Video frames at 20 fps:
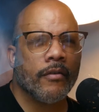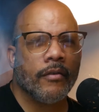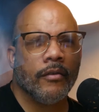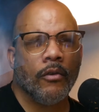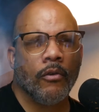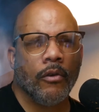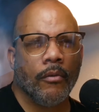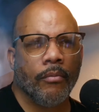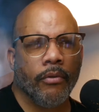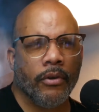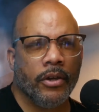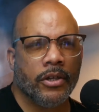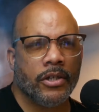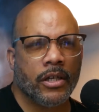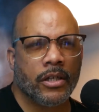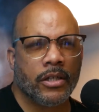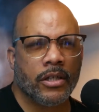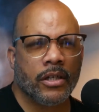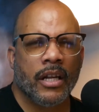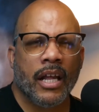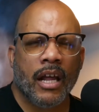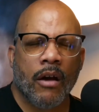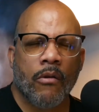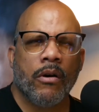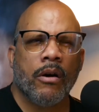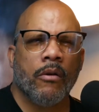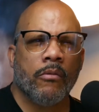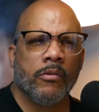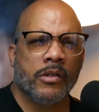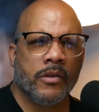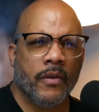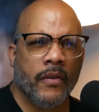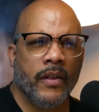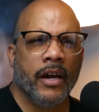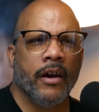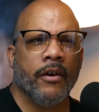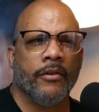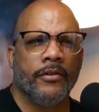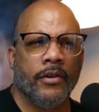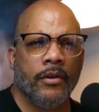no appreciation. Now, I was
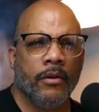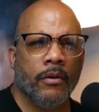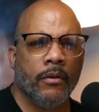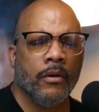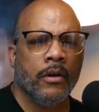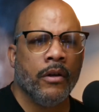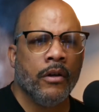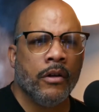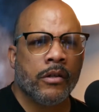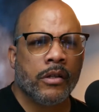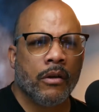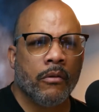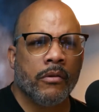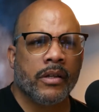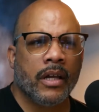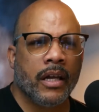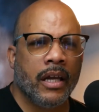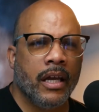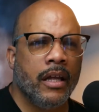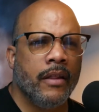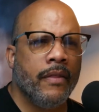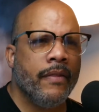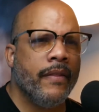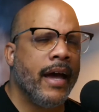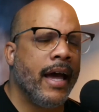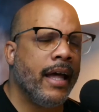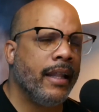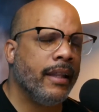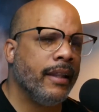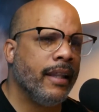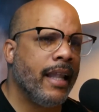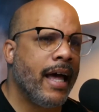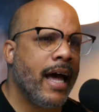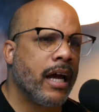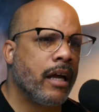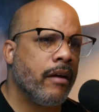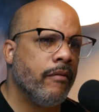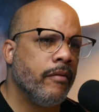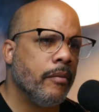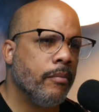there too. So I was in that
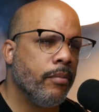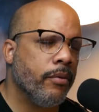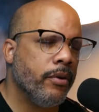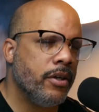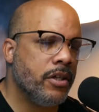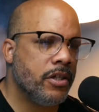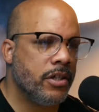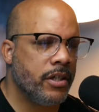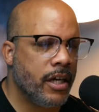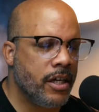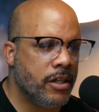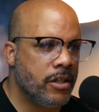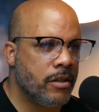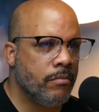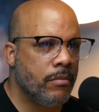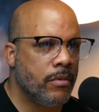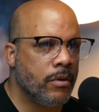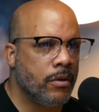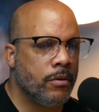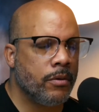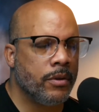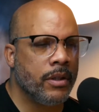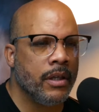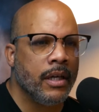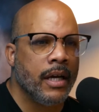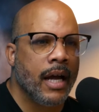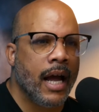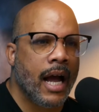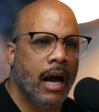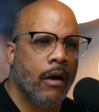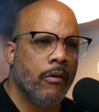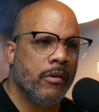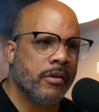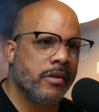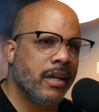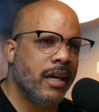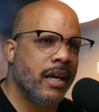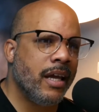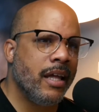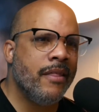lack of appreciation mode. I was
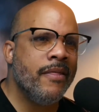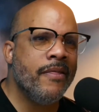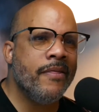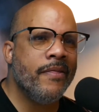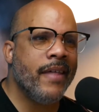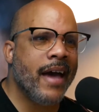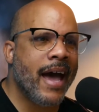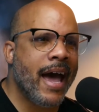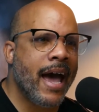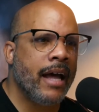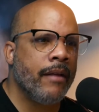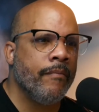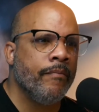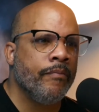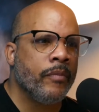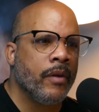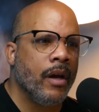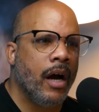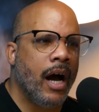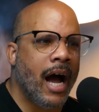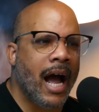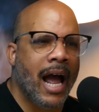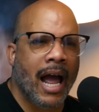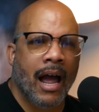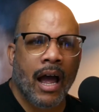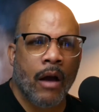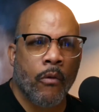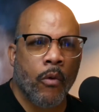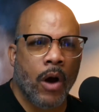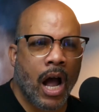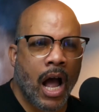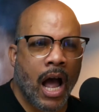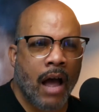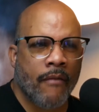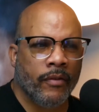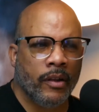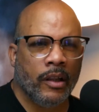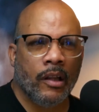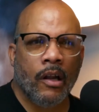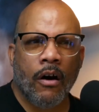in that
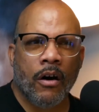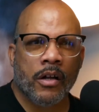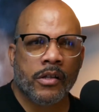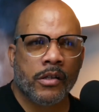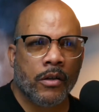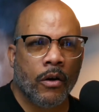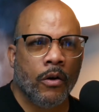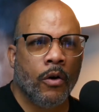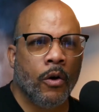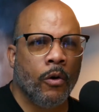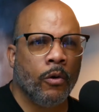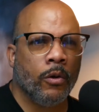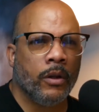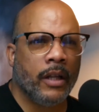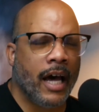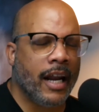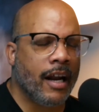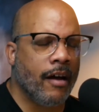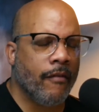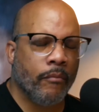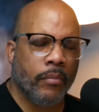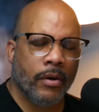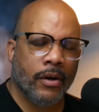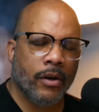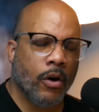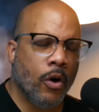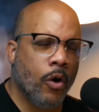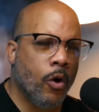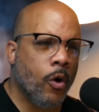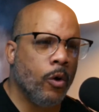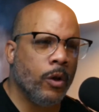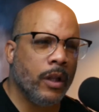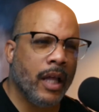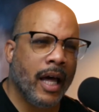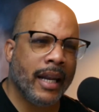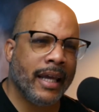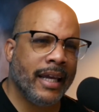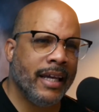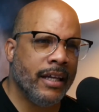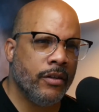I've lost a whole lot. I've put a whole
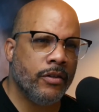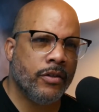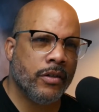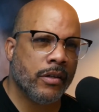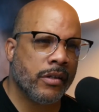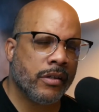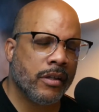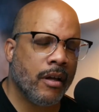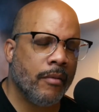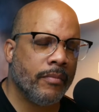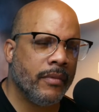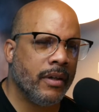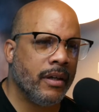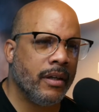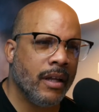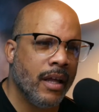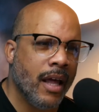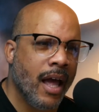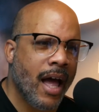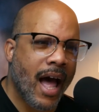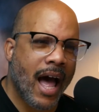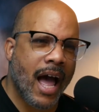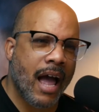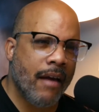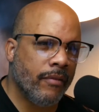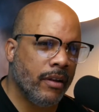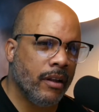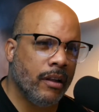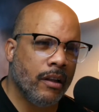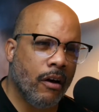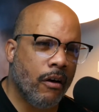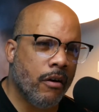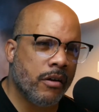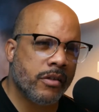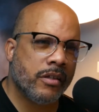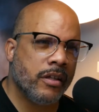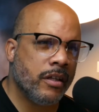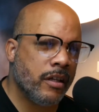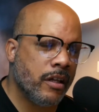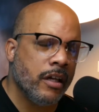lot into something. I've
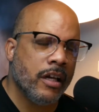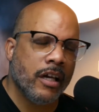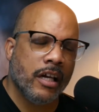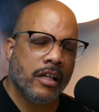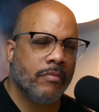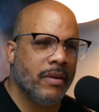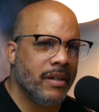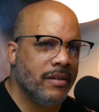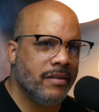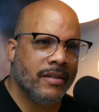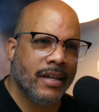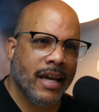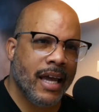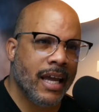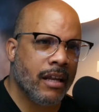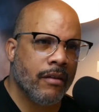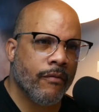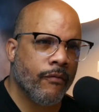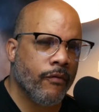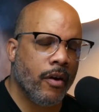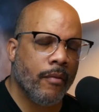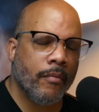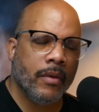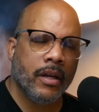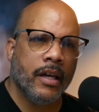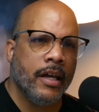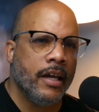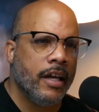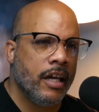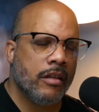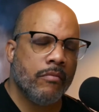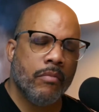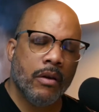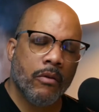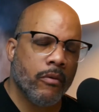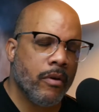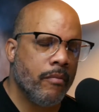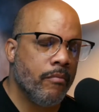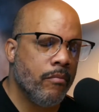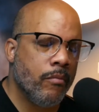lost it. It's been taken from me. It's
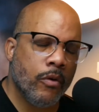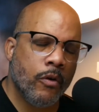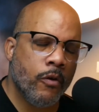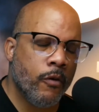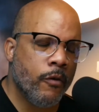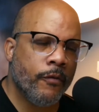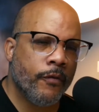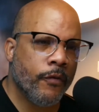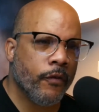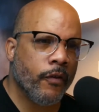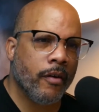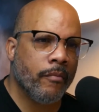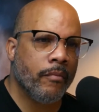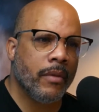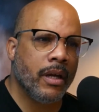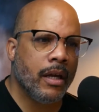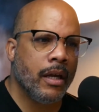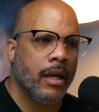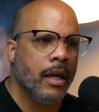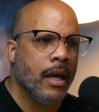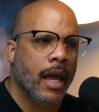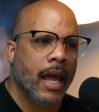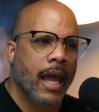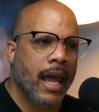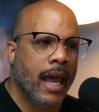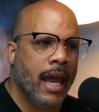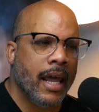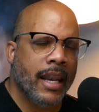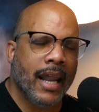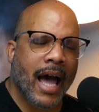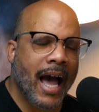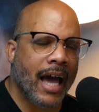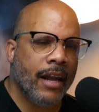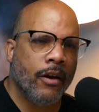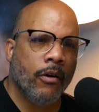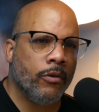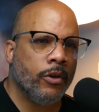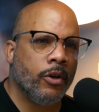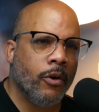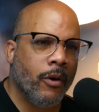been removed from me. And I
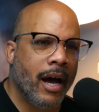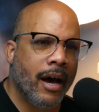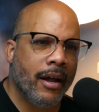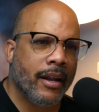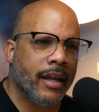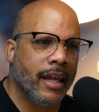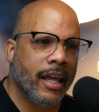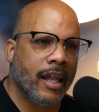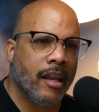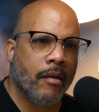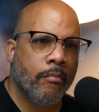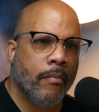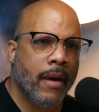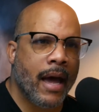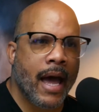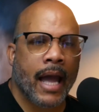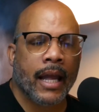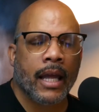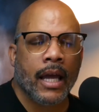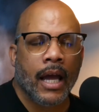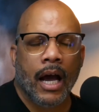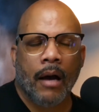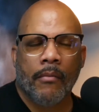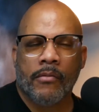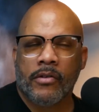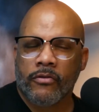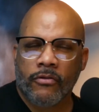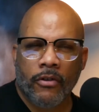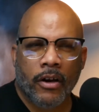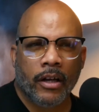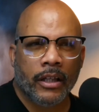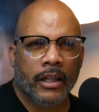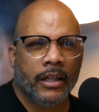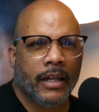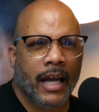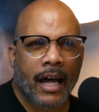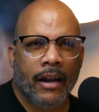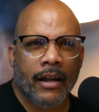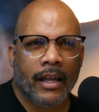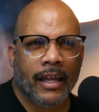don't know how to get it back. I'm struggling
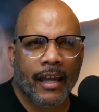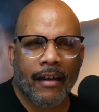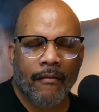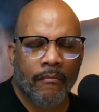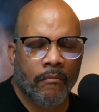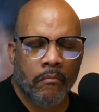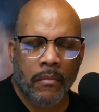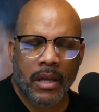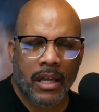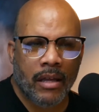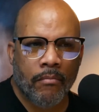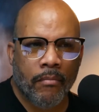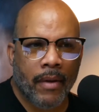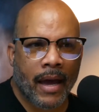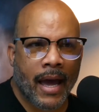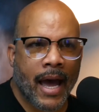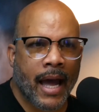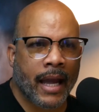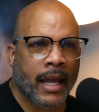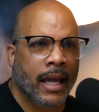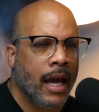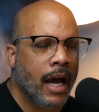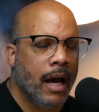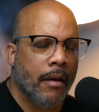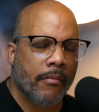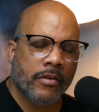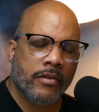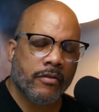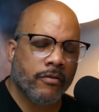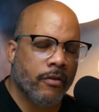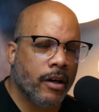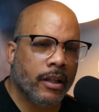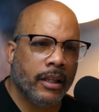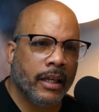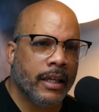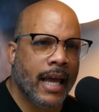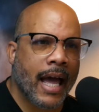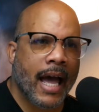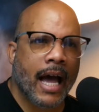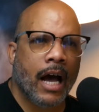how to get me back. I'm
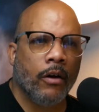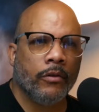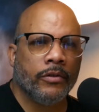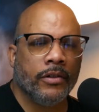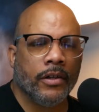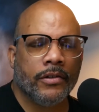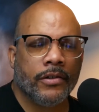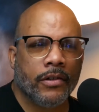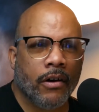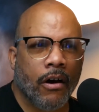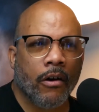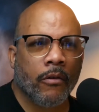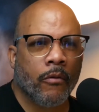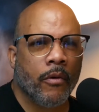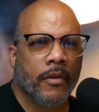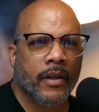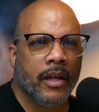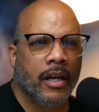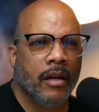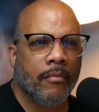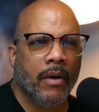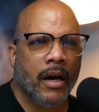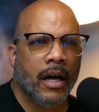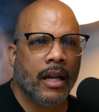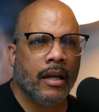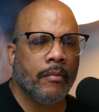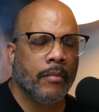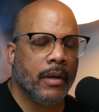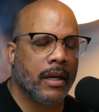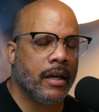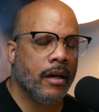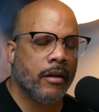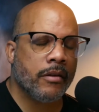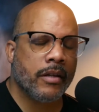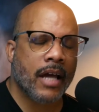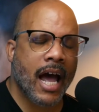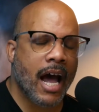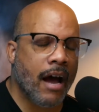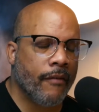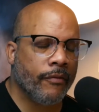struggling how to talk with anybody, because
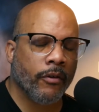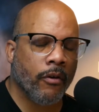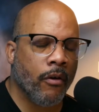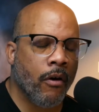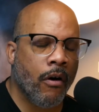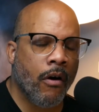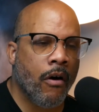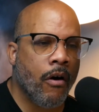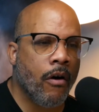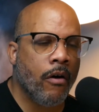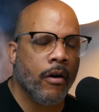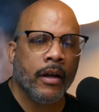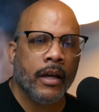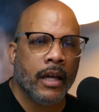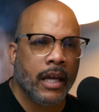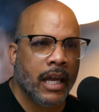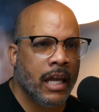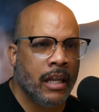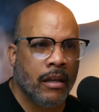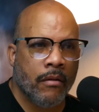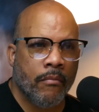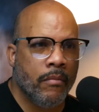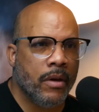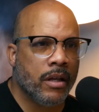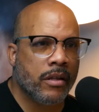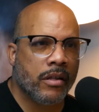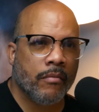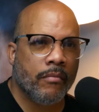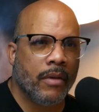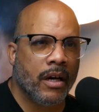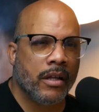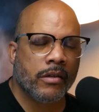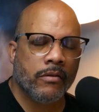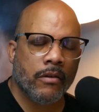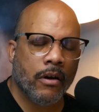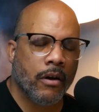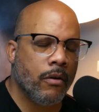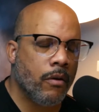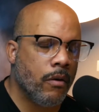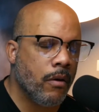after all, in the midst of my
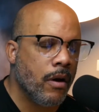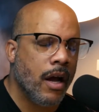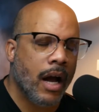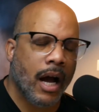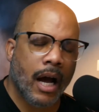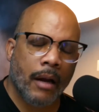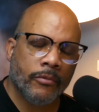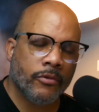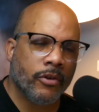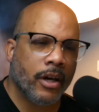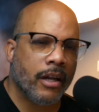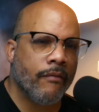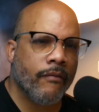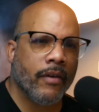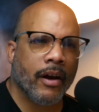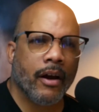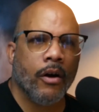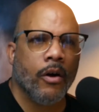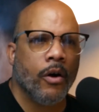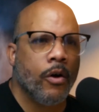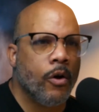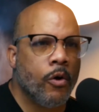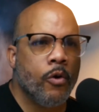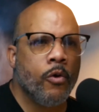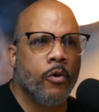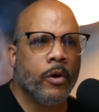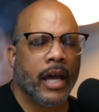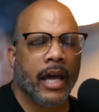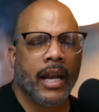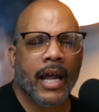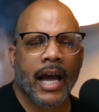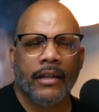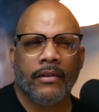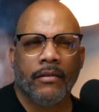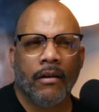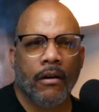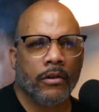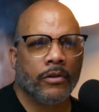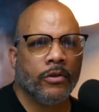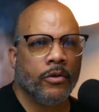struggle, I'm trying to figure out who can I
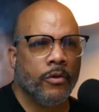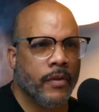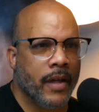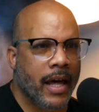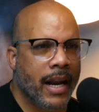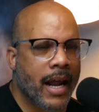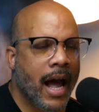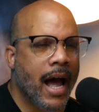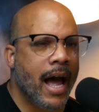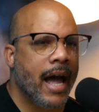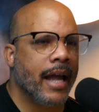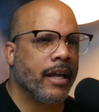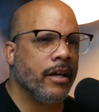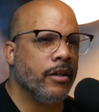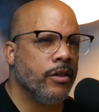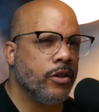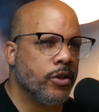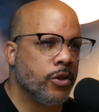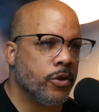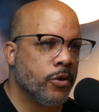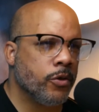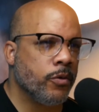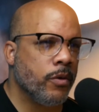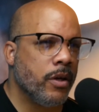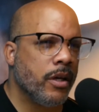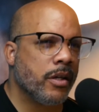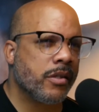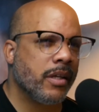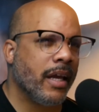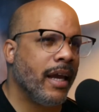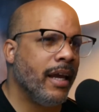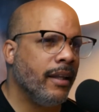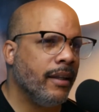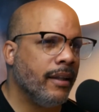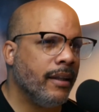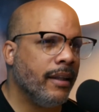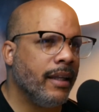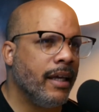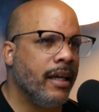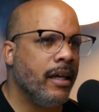talk to that I can trust
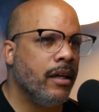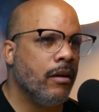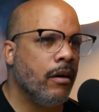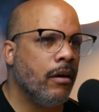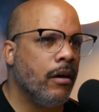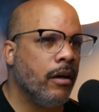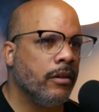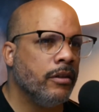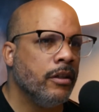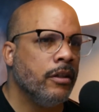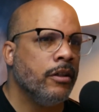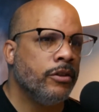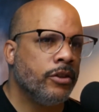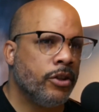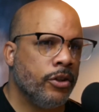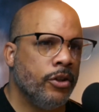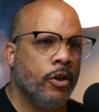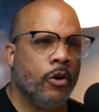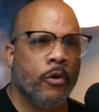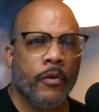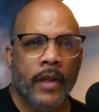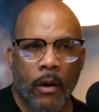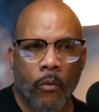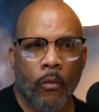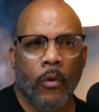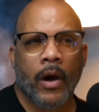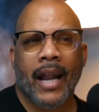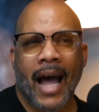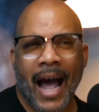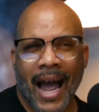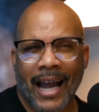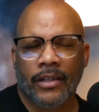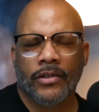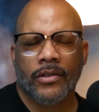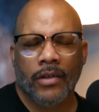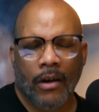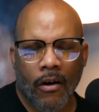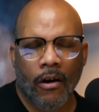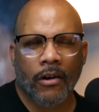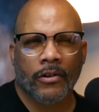and lean on, to know that when I
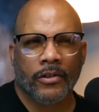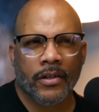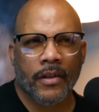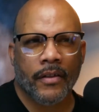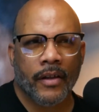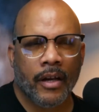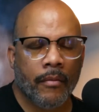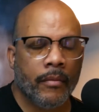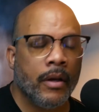talk to them,